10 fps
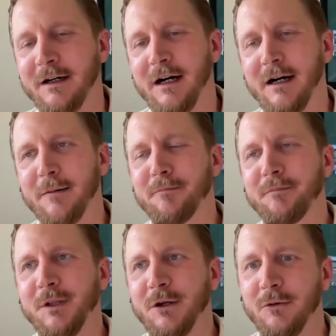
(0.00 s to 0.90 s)

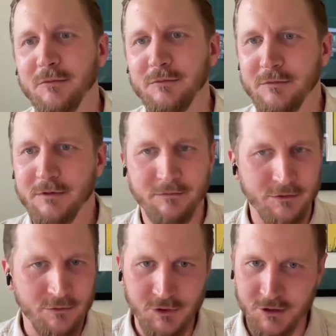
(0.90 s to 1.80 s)

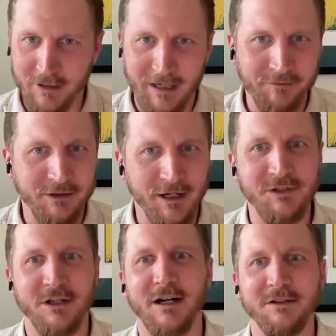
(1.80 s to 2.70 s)
You still have to
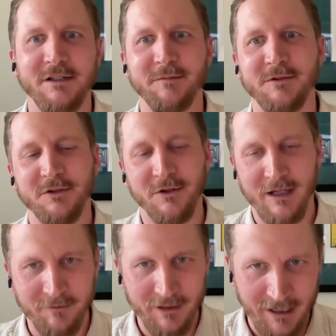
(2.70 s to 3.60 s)
test concepts. You still
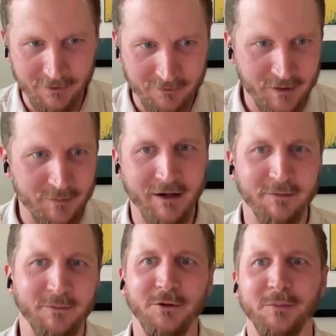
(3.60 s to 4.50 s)
have to gather feedback
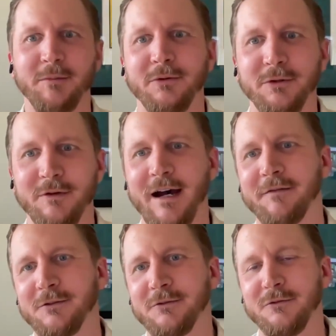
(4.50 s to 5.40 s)
from real people. You
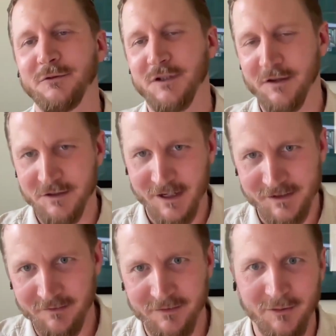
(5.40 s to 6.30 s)
have to synthesize
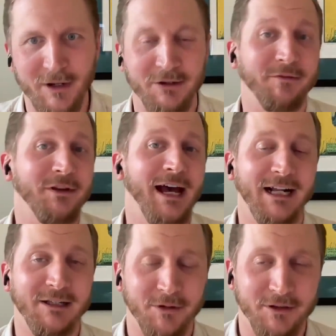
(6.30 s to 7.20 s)
that feedback. You have to
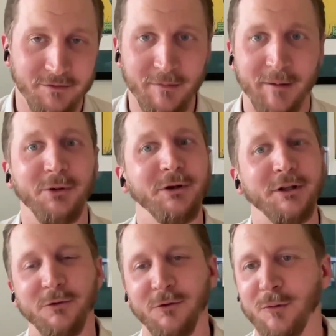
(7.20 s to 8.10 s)
act upon the feedback, put it
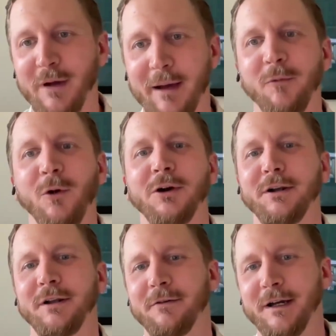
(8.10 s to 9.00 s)
into a roadmap, work
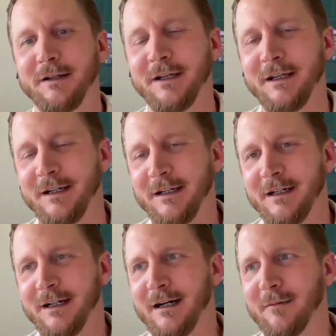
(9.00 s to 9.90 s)
on it, right?
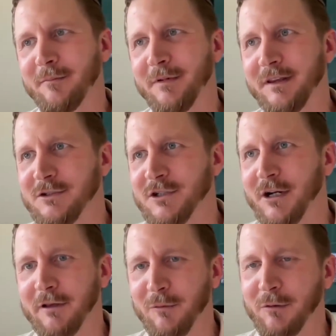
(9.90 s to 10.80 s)
I think
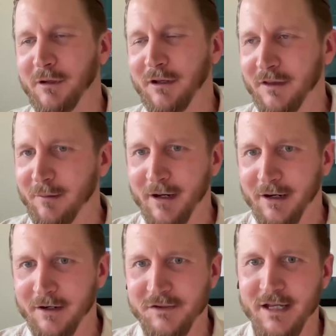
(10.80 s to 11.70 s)
generally one way to think
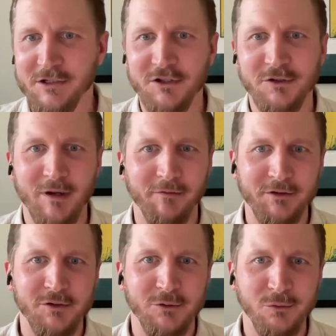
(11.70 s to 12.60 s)
about it is that just because we have all
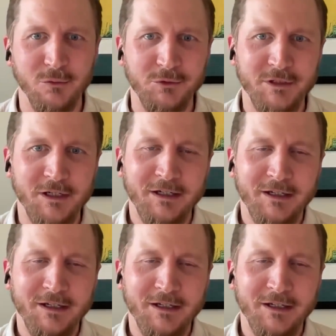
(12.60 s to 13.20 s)
these tools